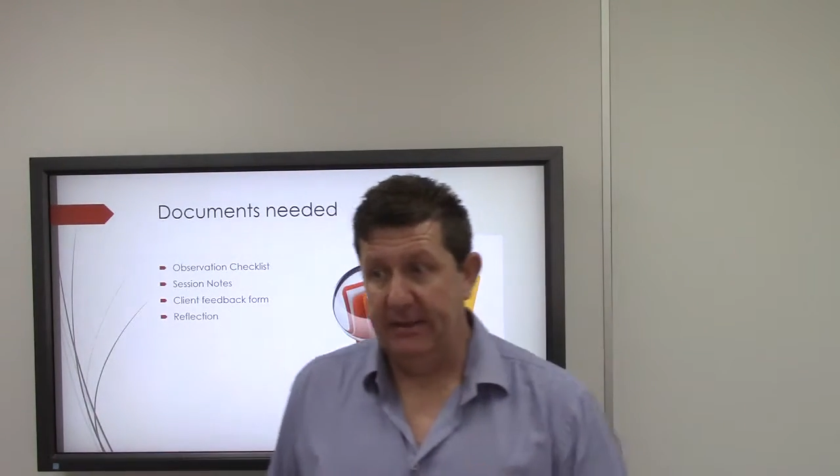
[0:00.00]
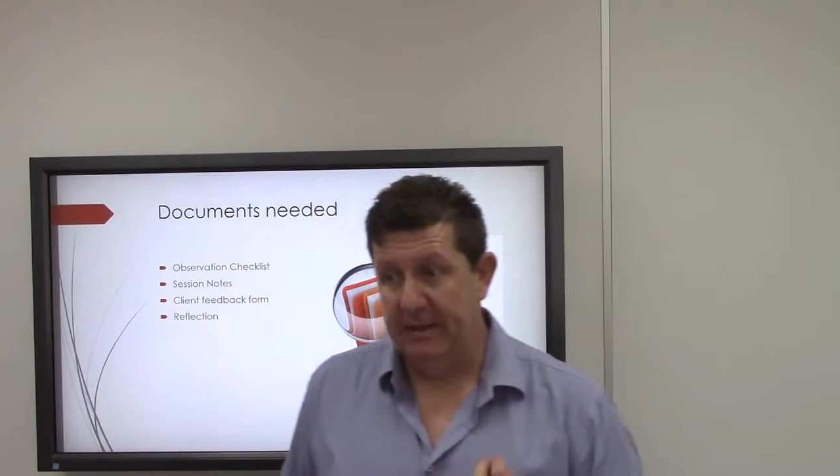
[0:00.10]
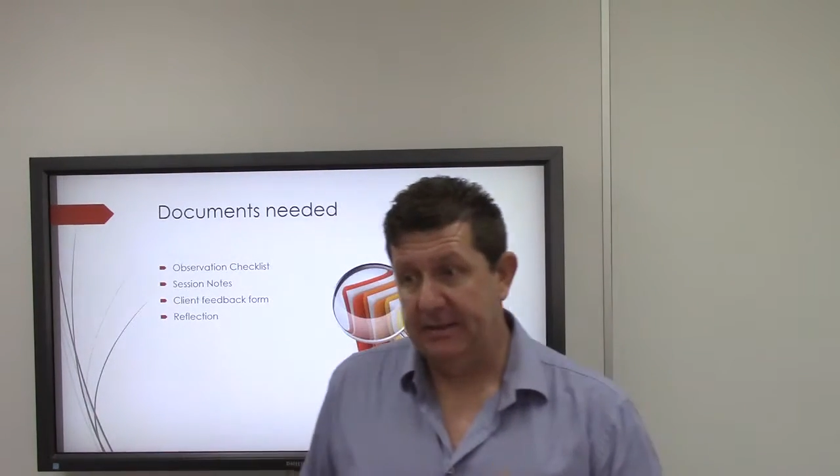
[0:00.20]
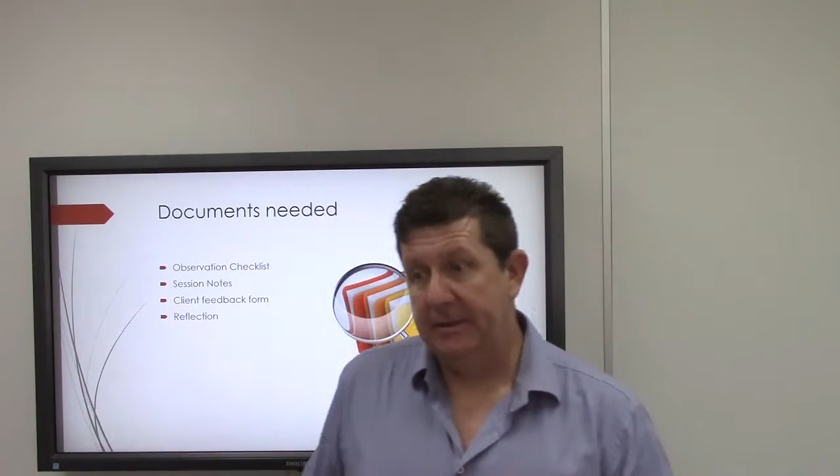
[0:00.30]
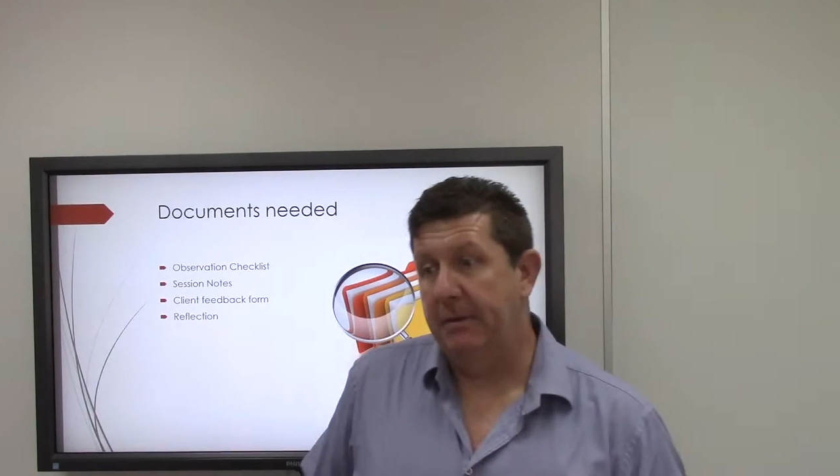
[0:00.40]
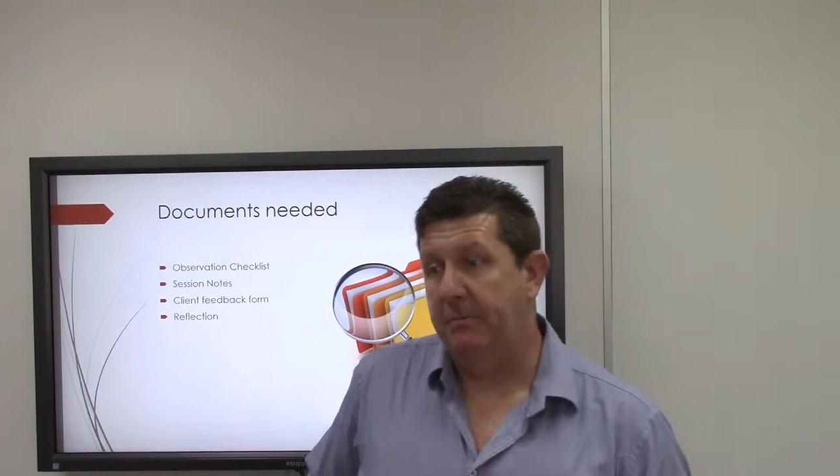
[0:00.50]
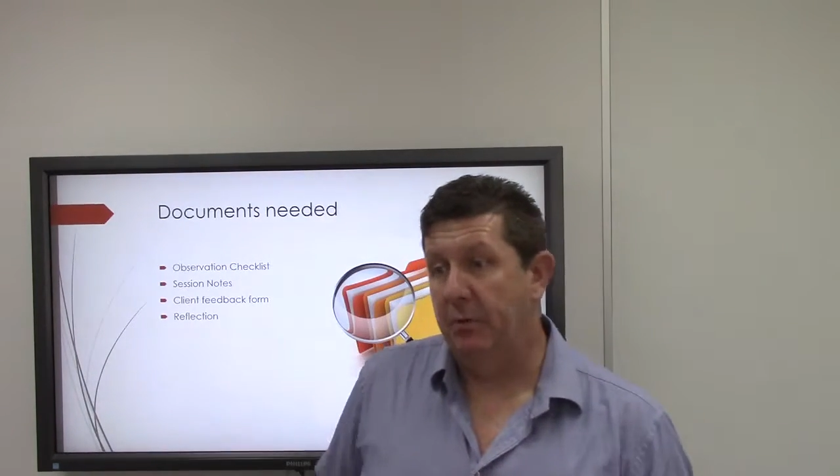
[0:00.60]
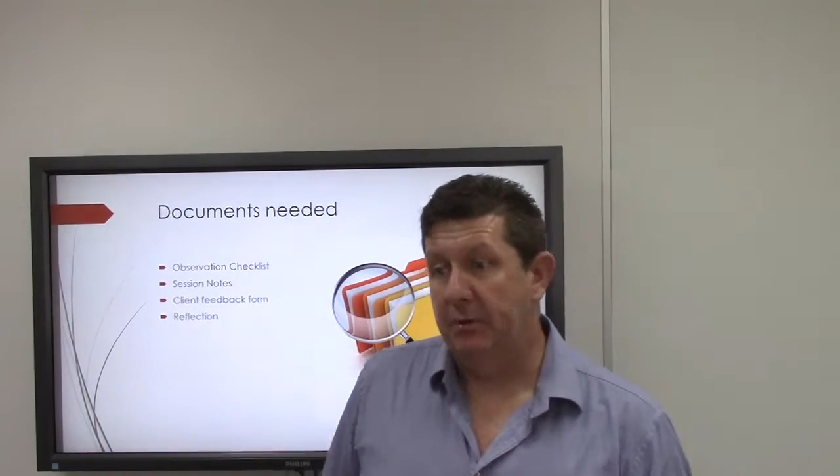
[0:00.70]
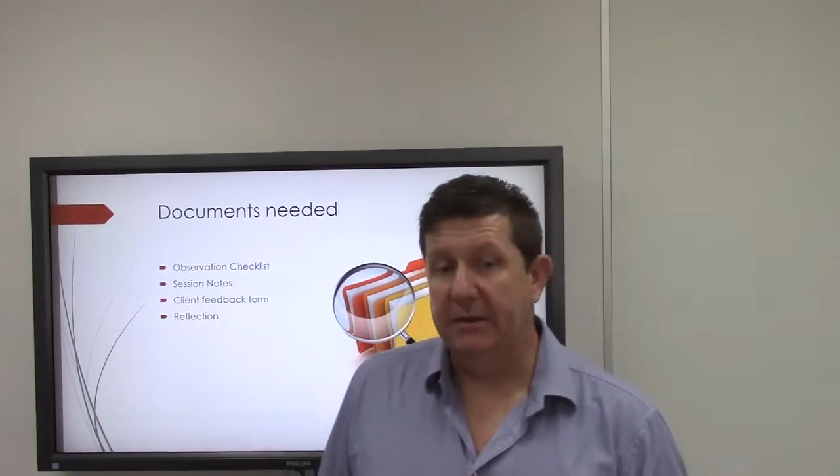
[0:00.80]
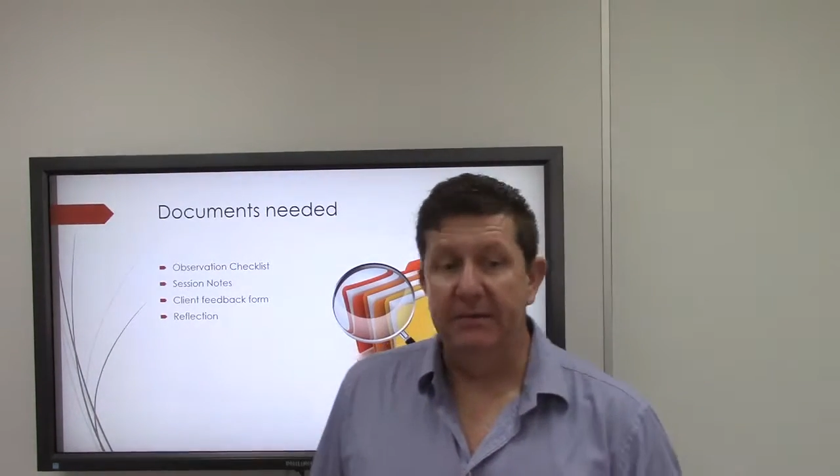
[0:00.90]
some
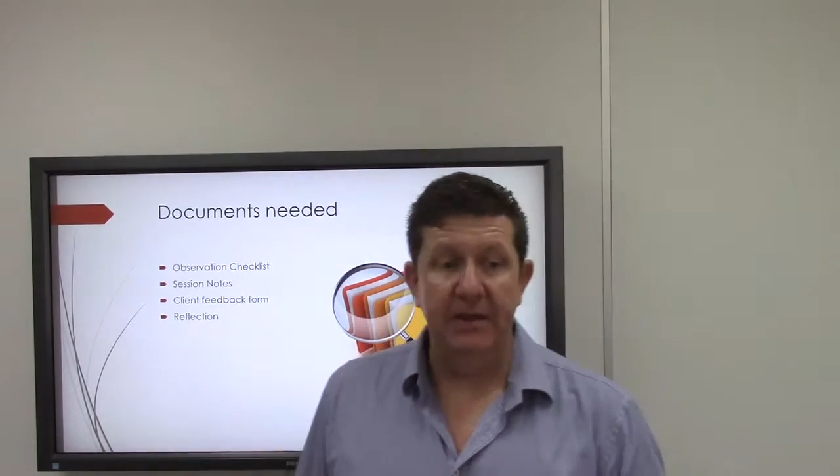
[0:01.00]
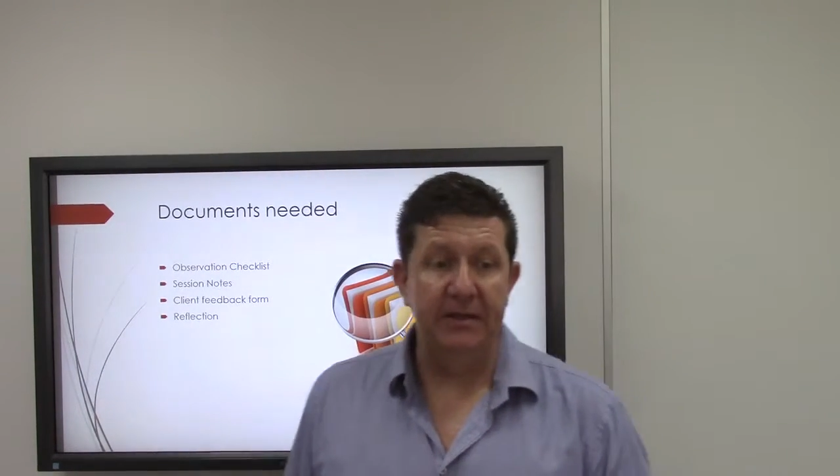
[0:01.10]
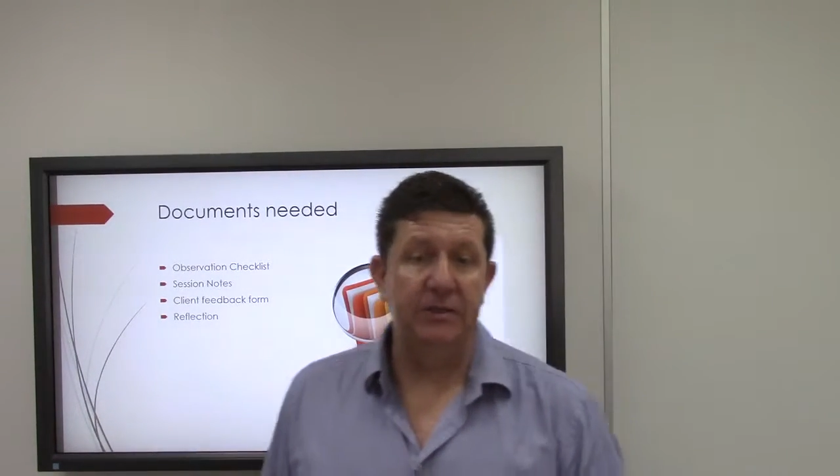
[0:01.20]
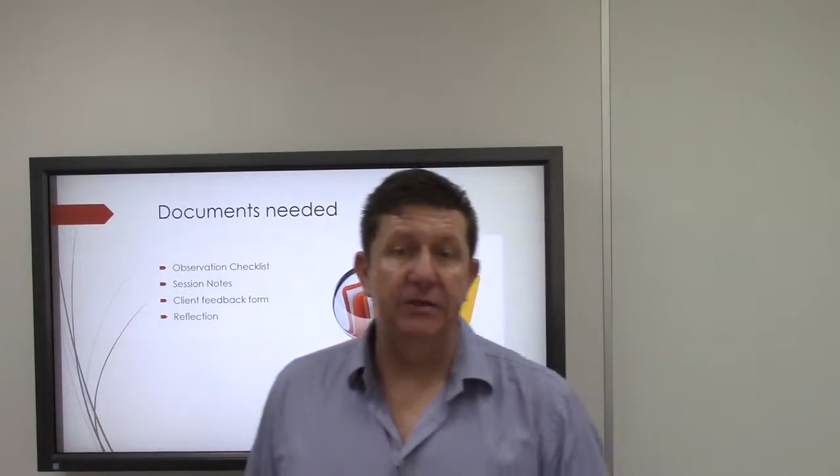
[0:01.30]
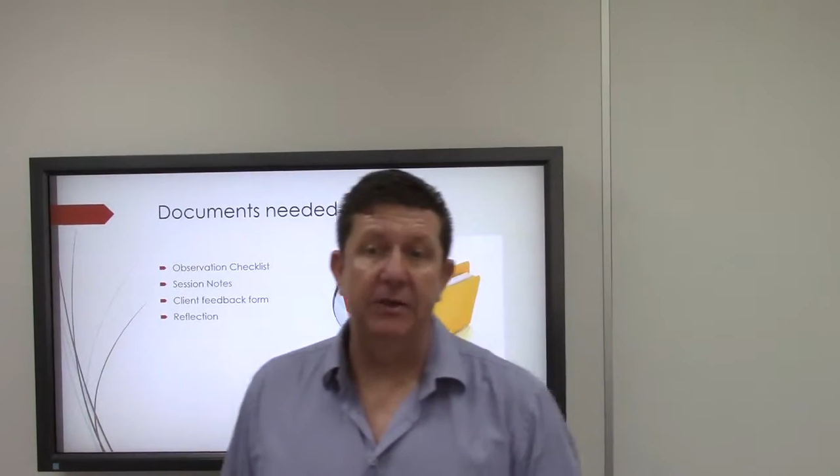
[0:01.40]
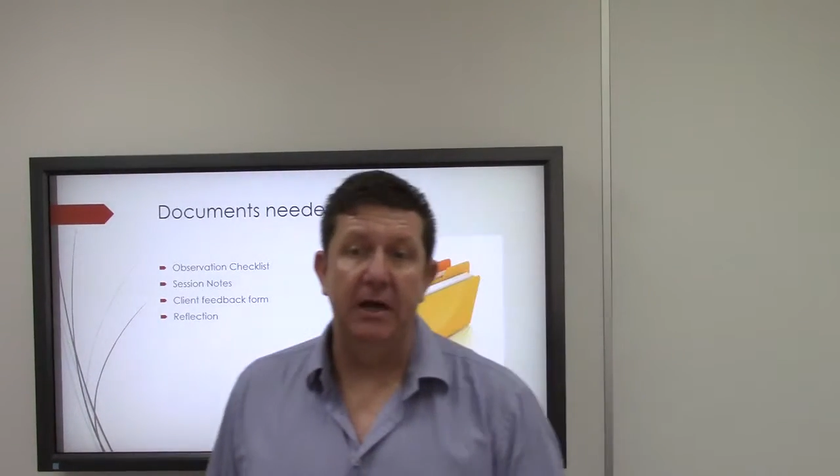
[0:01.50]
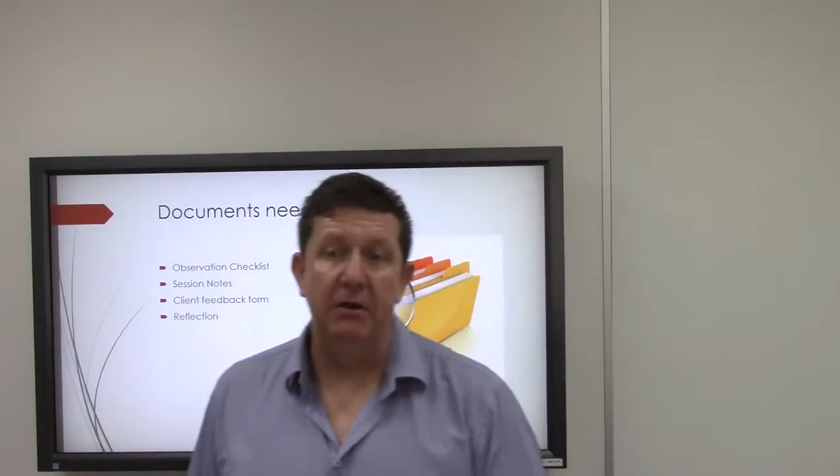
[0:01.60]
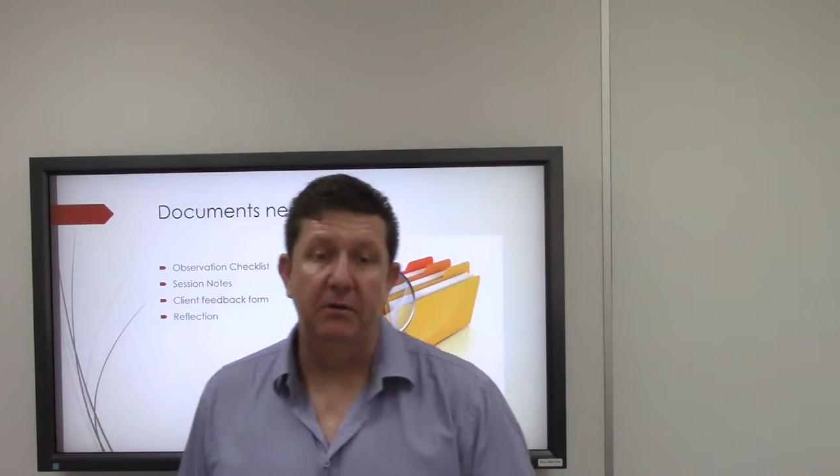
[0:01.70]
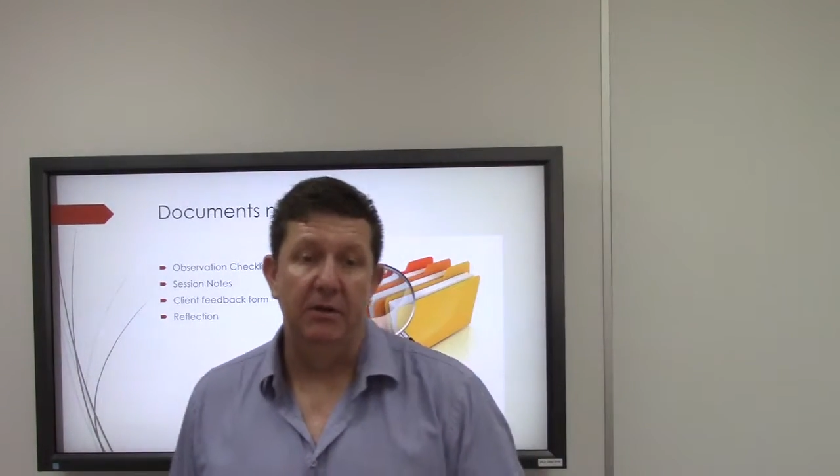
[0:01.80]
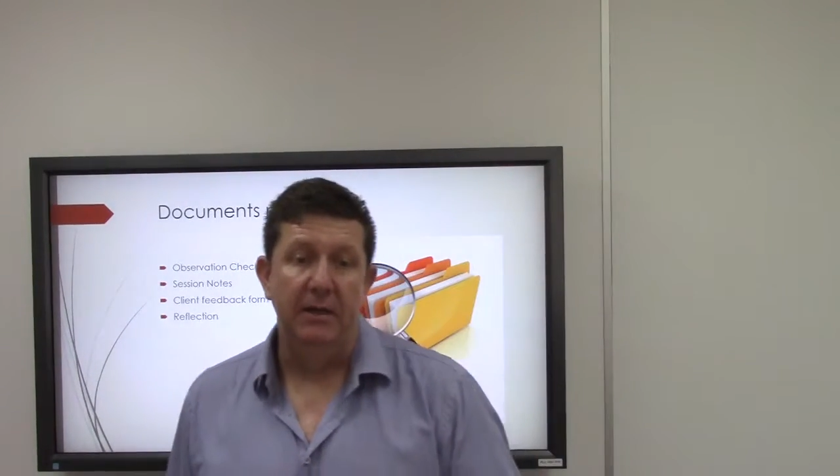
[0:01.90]
important things to
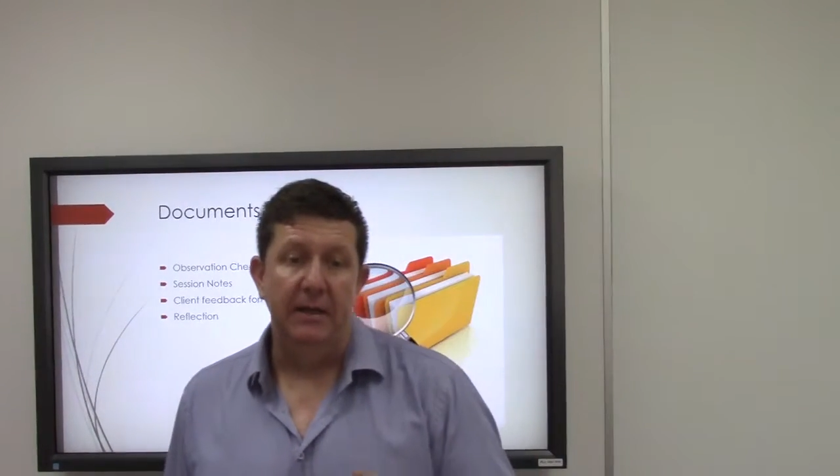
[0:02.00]
know,